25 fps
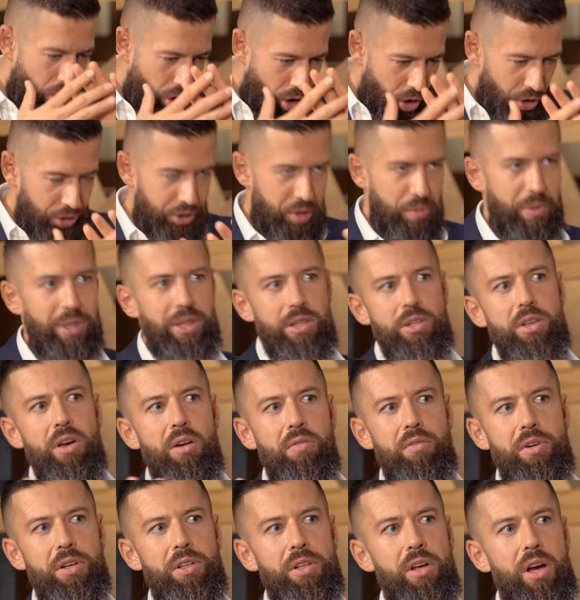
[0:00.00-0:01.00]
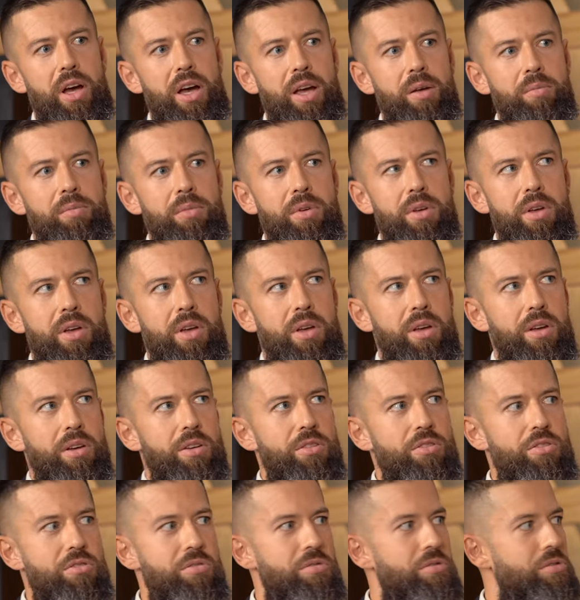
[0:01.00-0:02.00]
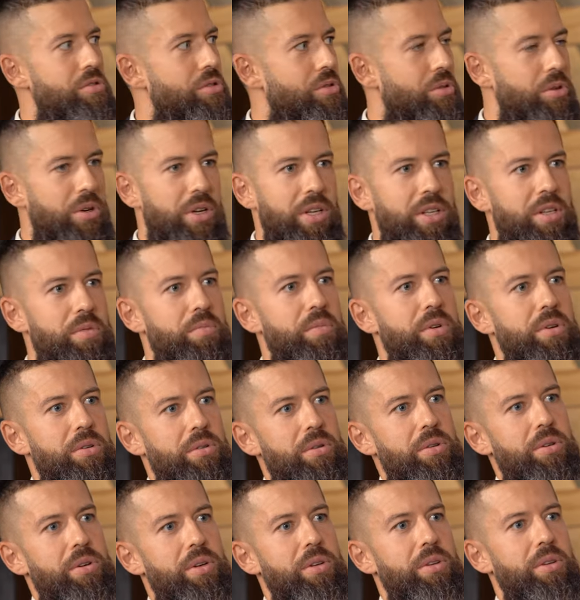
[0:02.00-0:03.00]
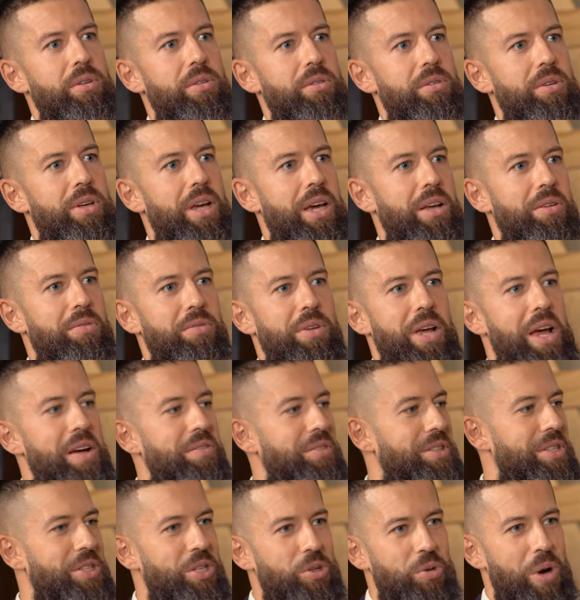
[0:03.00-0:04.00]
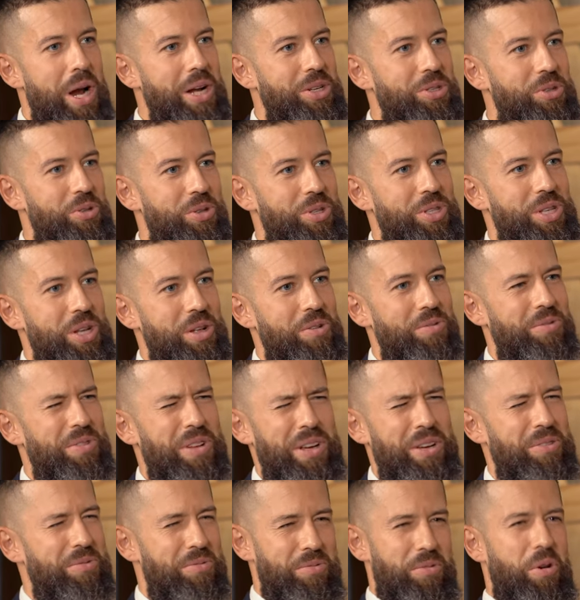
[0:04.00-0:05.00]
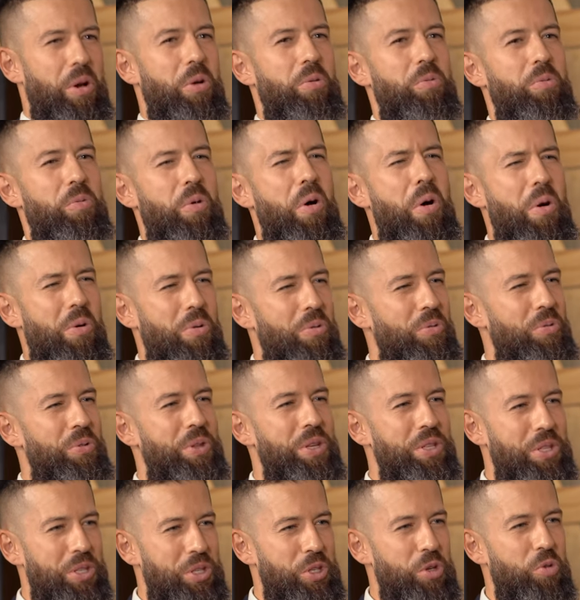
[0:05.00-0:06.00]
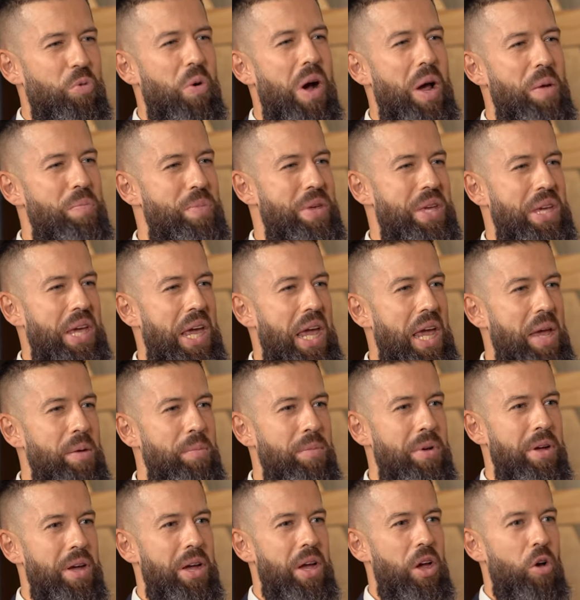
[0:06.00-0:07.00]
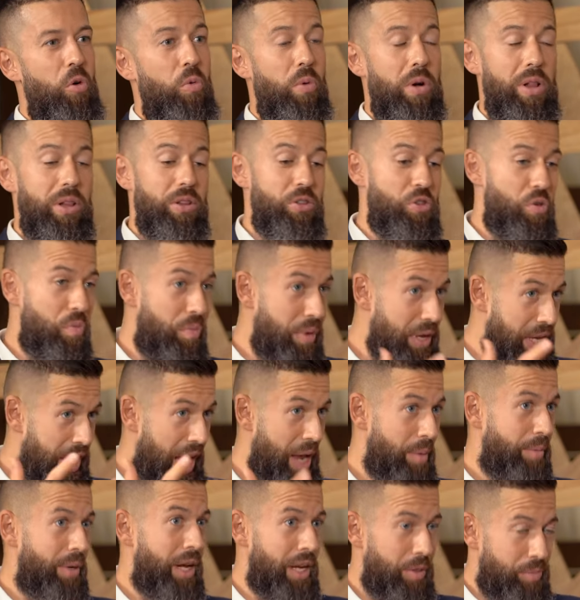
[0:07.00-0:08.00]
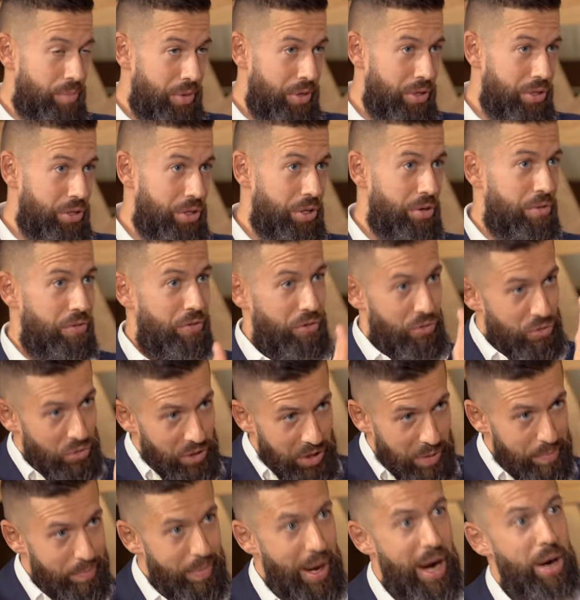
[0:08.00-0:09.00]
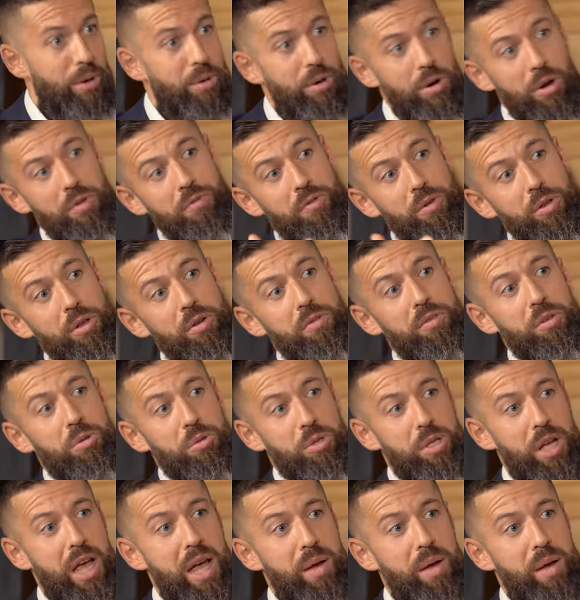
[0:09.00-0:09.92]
ultimately, over time, you look in the mirror and you have to scratch yourself. Whoa, this is who I became. Well, you became that person through the power of all of those